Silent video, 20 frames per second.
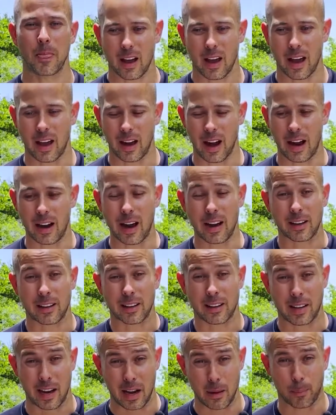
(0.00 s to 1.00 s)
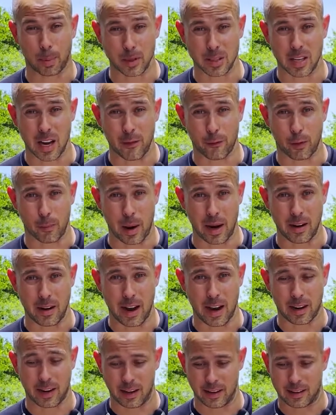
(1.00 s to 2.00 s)
And I got 10% for my
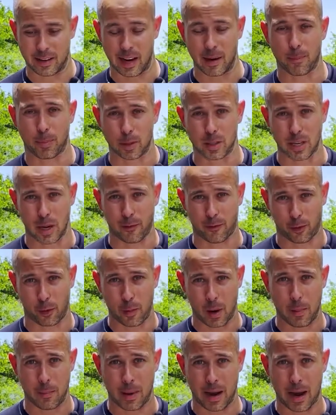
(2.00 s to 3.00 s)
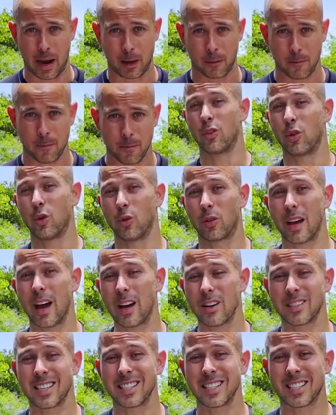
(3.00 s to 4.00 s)
neck and 10% for my back.
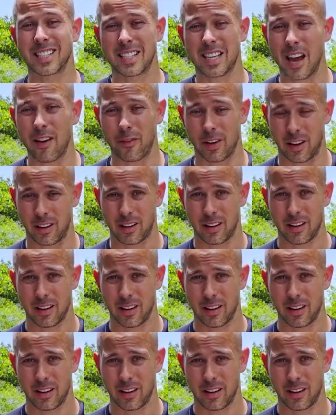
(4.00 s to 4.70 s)
2007